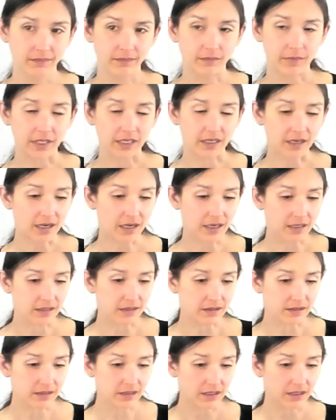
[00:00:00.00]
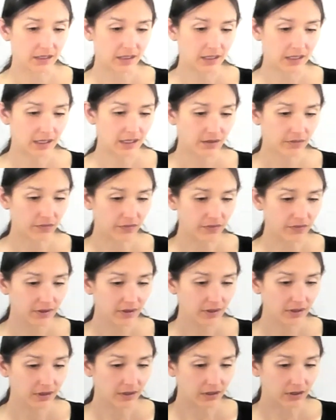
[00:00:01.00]
Because if
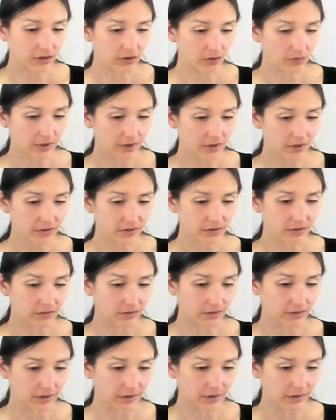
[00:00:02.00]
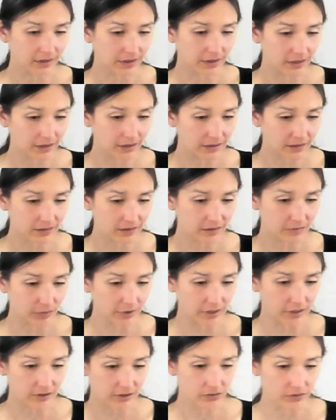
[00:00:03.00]
you understood that it is
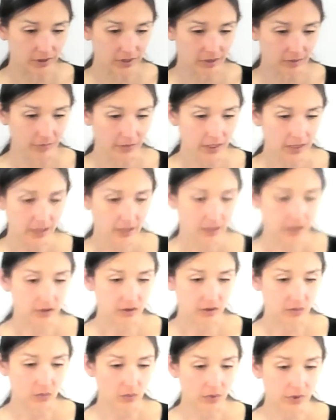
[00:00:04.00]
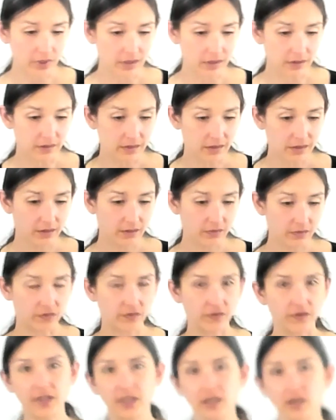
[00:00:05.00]
but a dream, you wouldn't
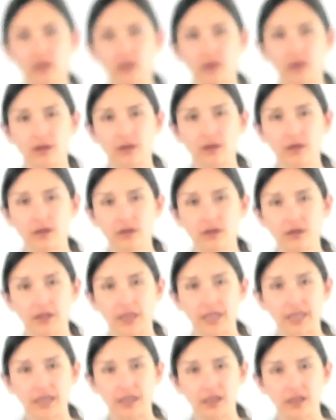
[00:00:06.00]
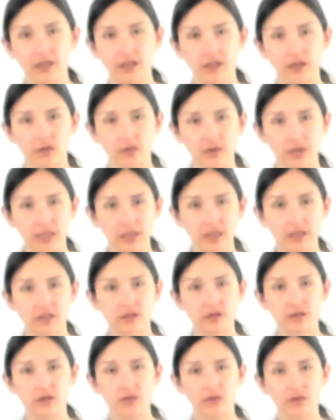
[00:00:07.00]
feel like you needed
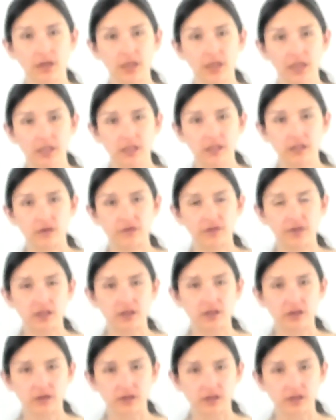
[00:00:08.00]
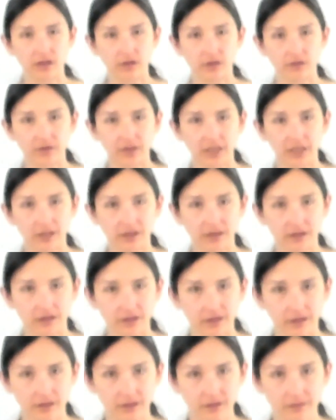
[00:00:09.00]
to defend yourself against
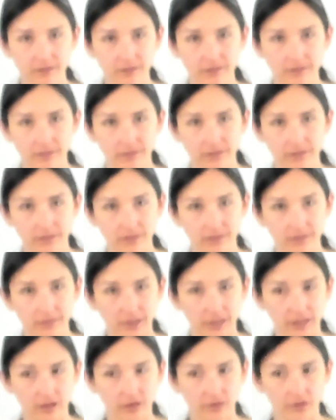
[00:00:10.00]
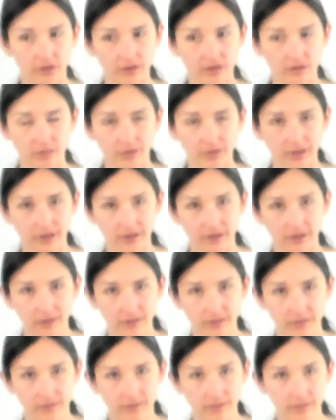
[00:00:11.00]
it in the first
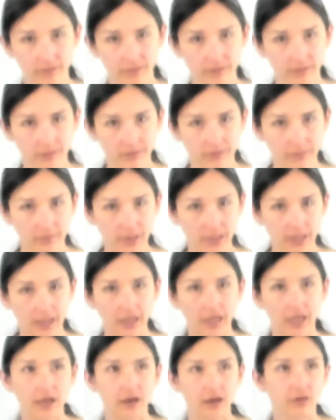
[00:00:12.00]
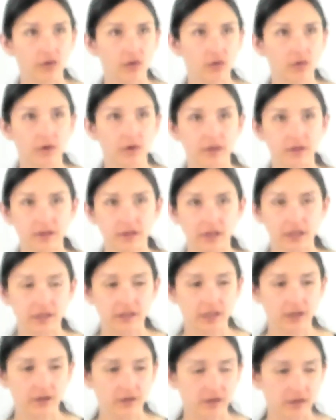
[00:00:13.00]
place. And of course, not
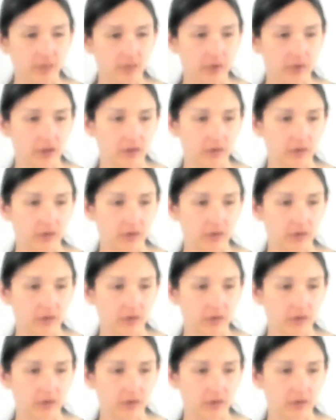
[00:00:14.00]
tell somebody